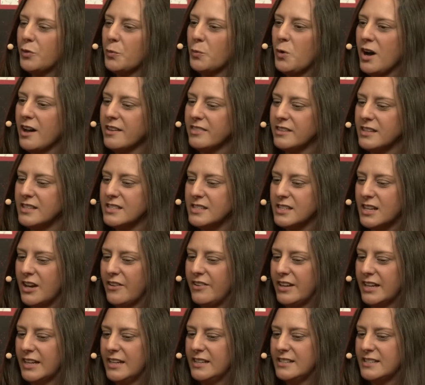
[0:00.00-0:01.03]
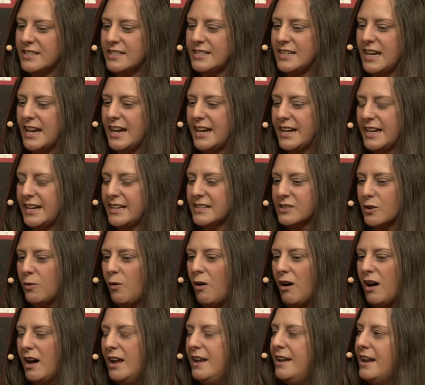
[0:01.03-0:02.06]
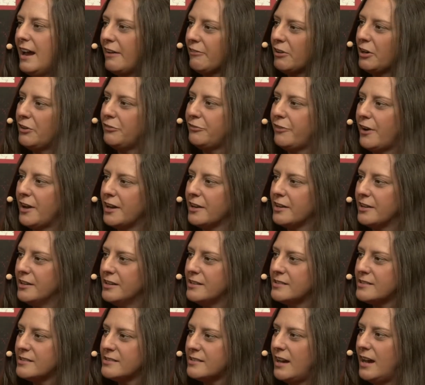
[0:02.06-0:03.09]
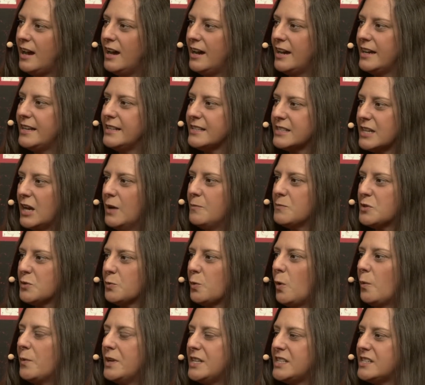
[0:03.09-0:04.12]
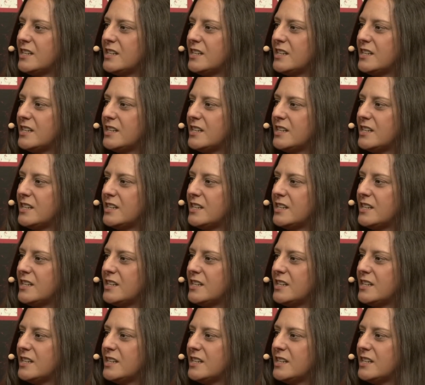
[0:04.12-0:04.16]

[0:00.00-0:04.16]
the work that is going in today is quite a narrow focus in terms of what we're